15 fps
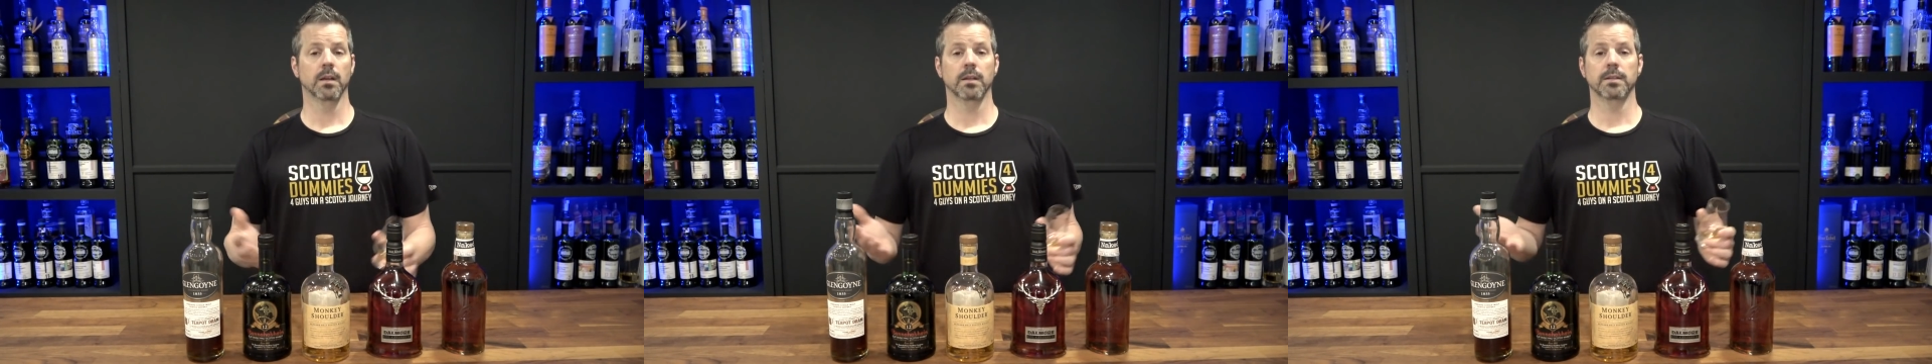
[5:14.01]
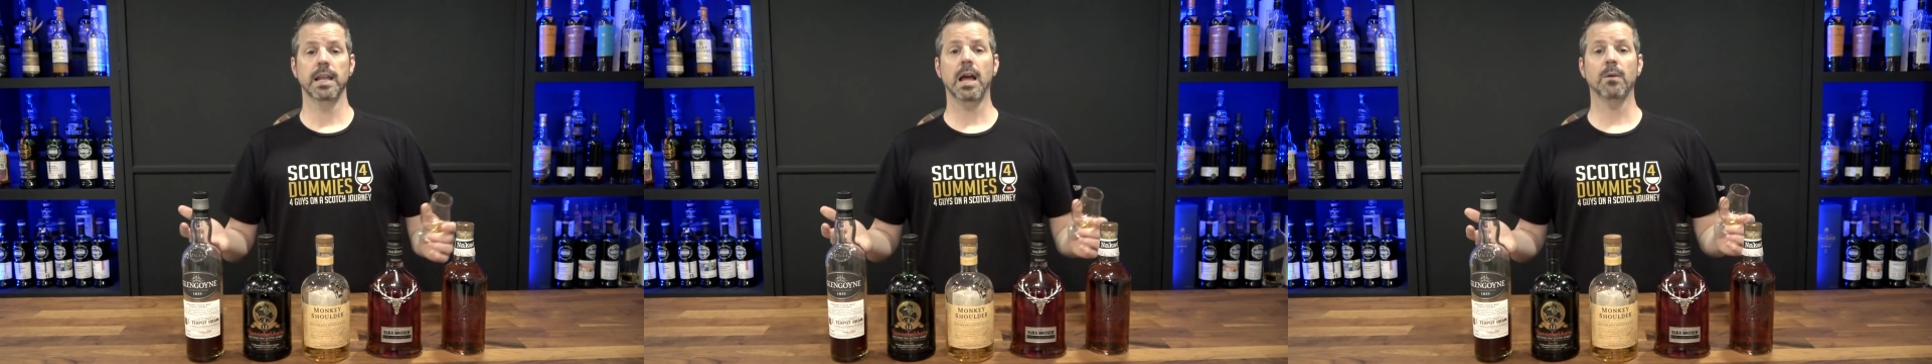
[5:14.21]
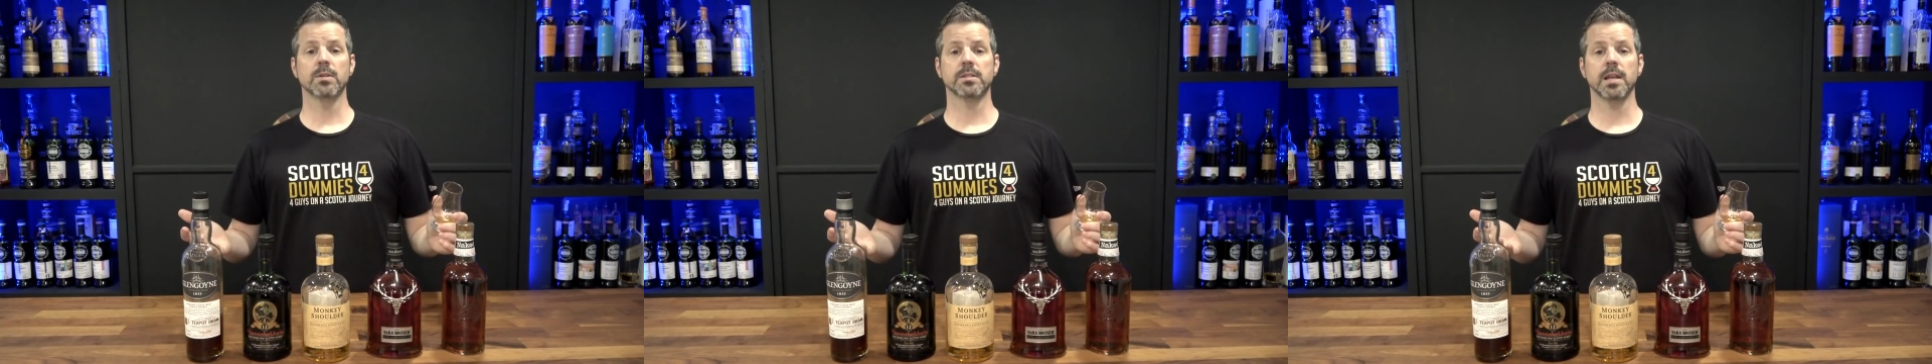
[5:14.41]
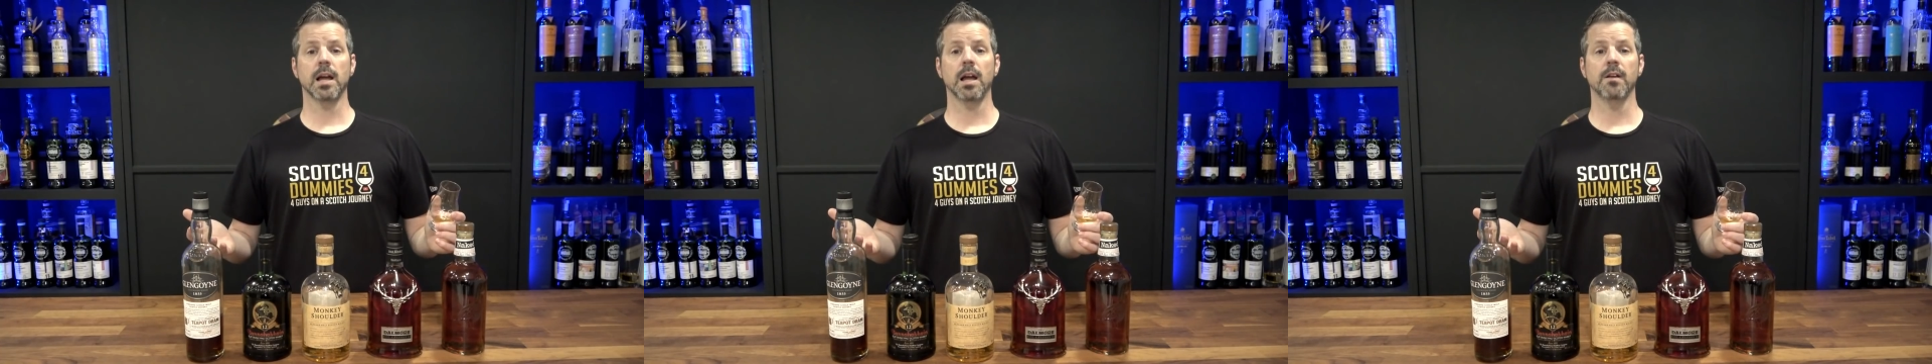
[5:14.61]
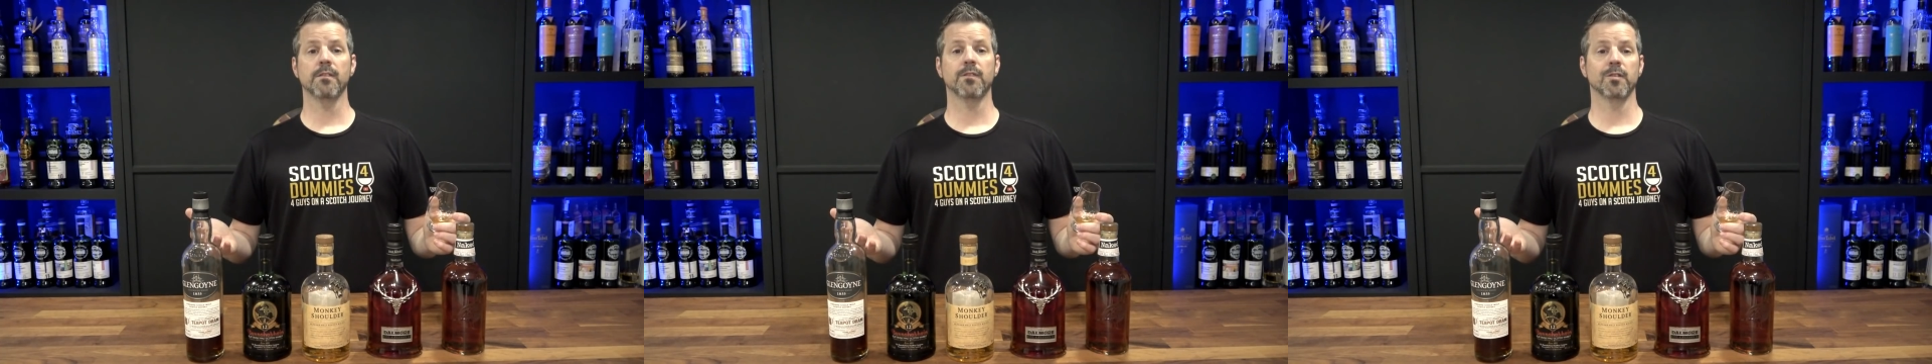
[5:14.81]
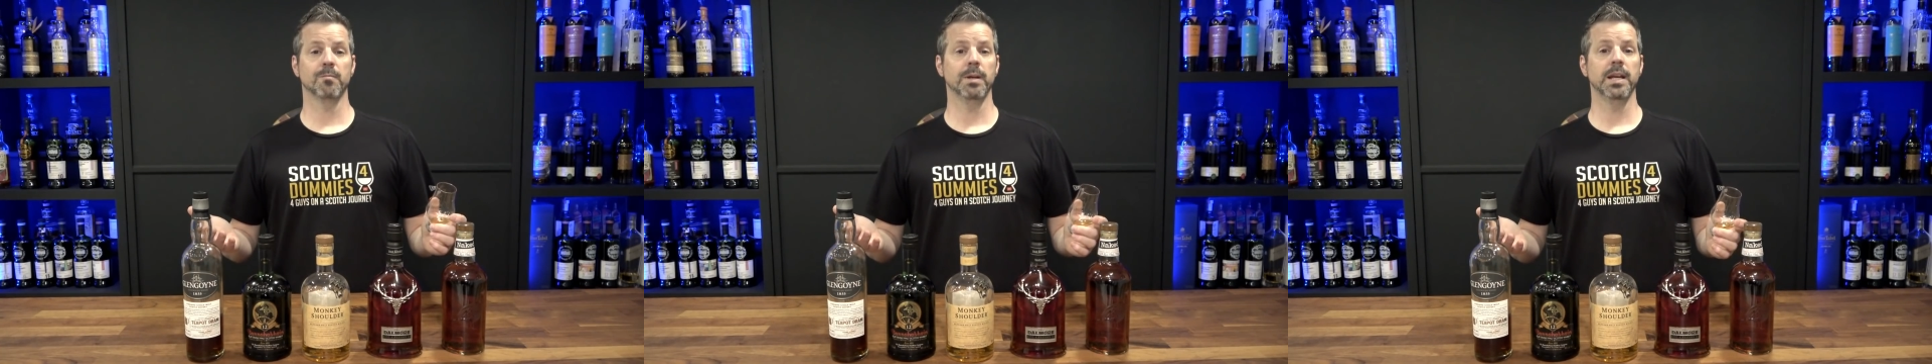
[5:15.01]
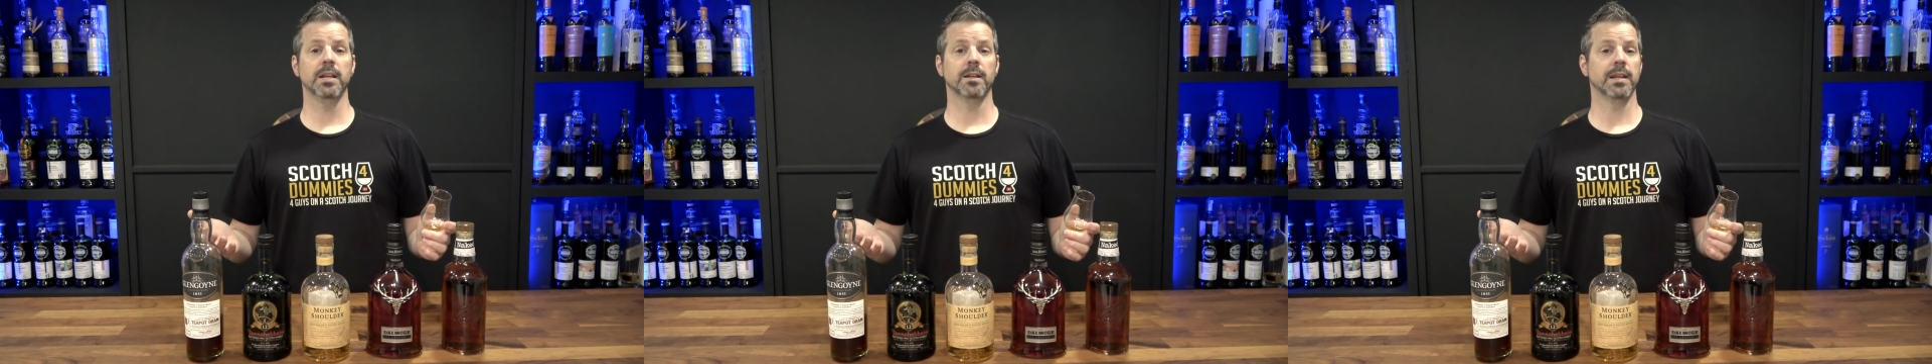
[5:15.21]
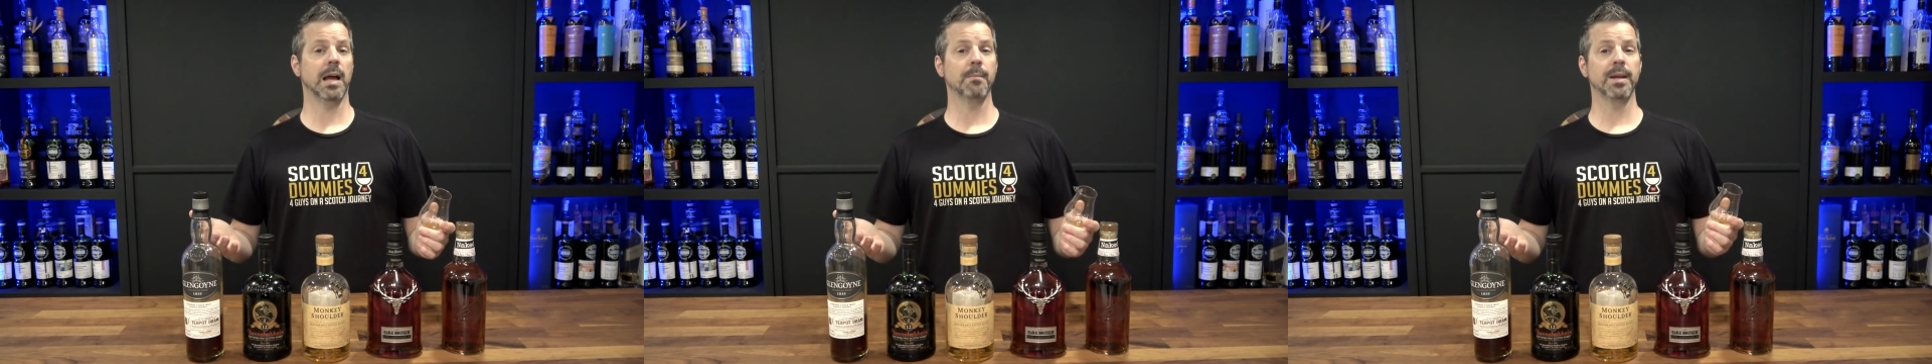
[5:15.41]
Now it's time for me
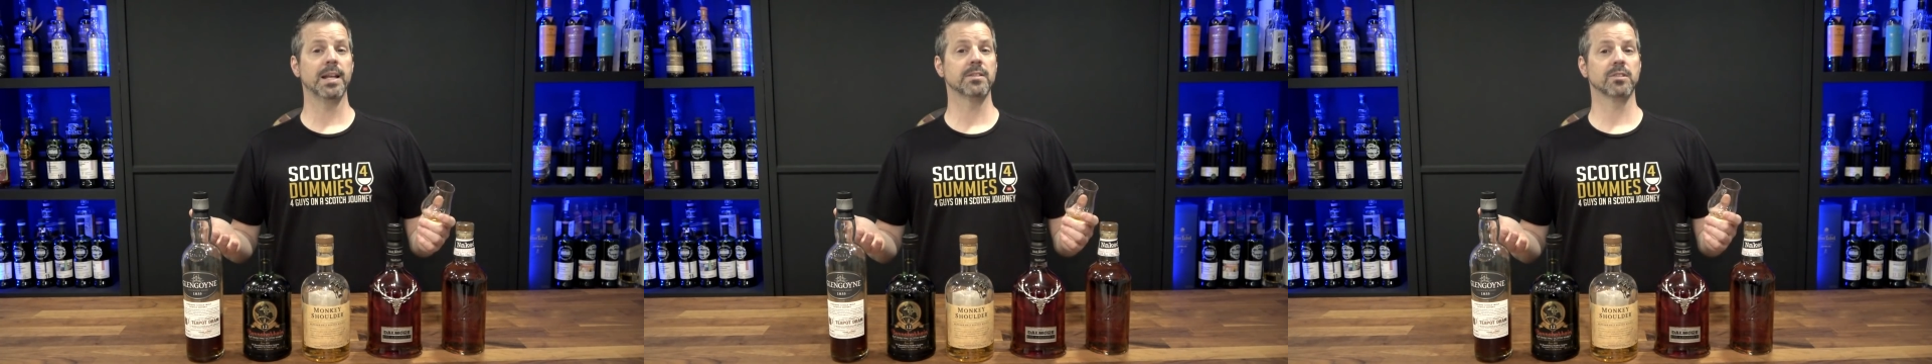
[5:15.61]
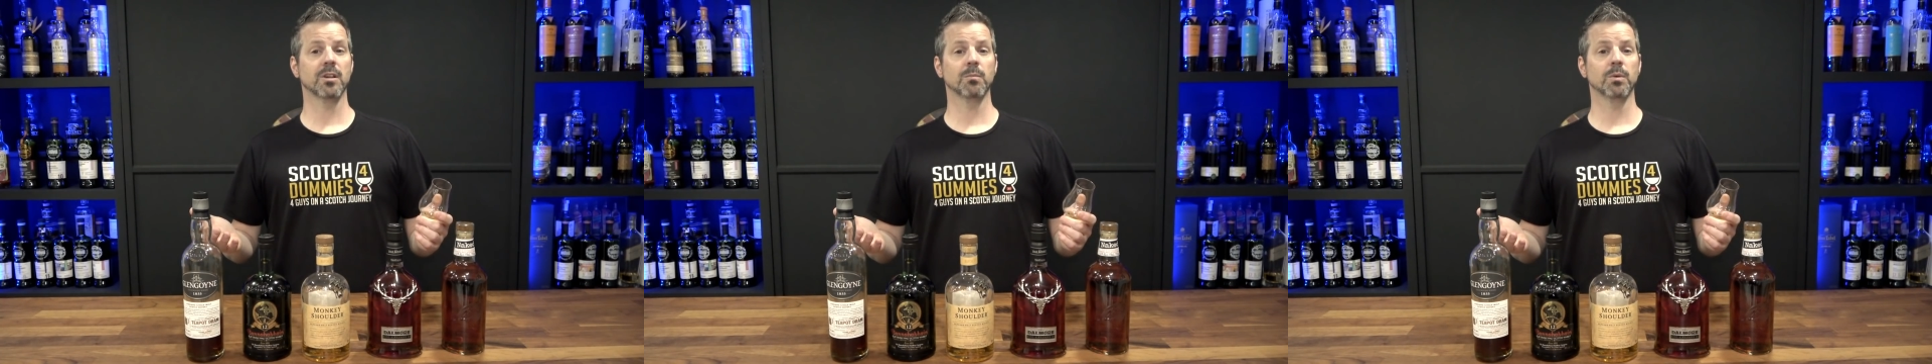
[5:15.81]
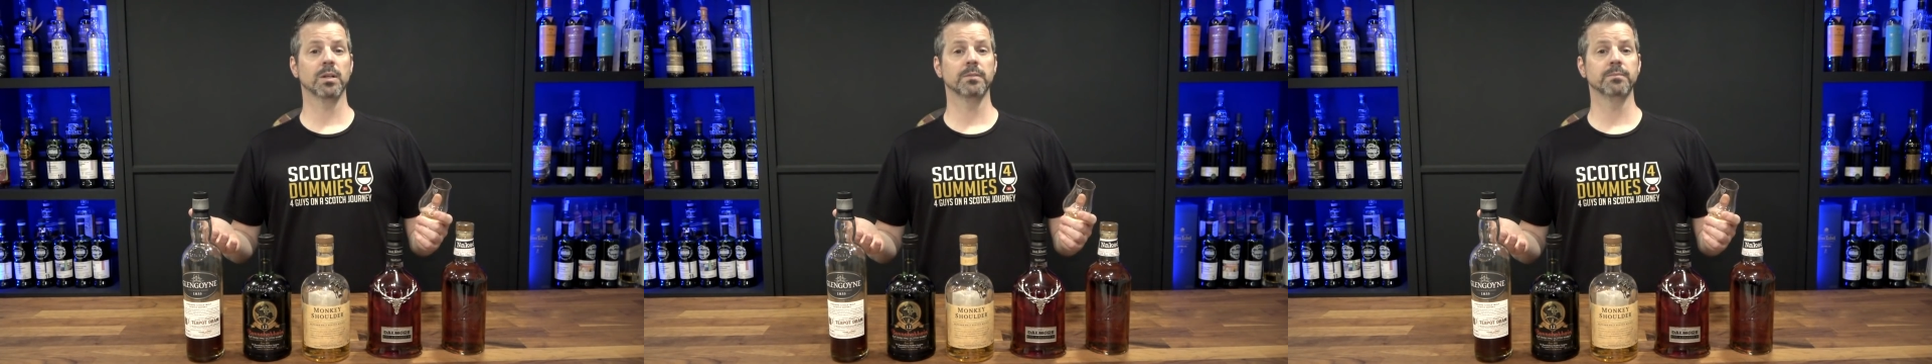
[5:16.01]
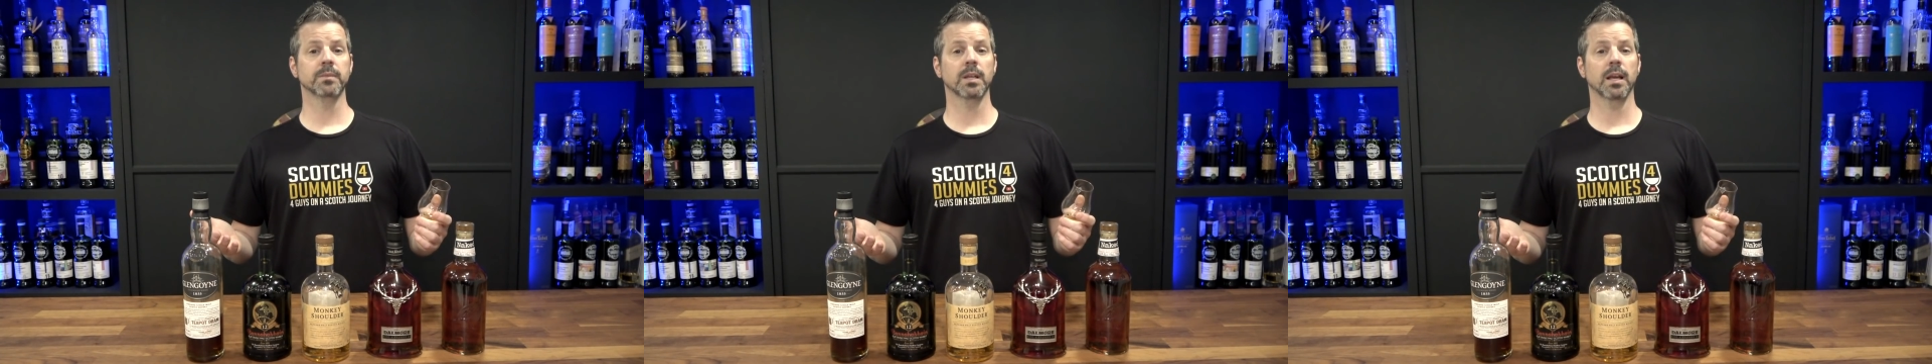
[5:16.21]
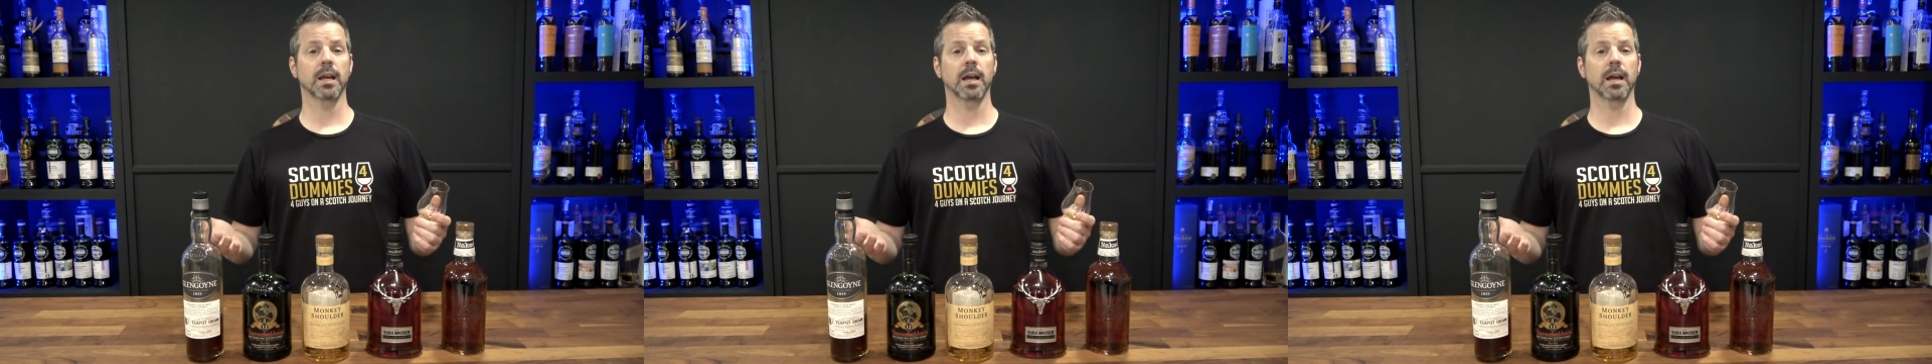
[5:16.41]
to nominate someone.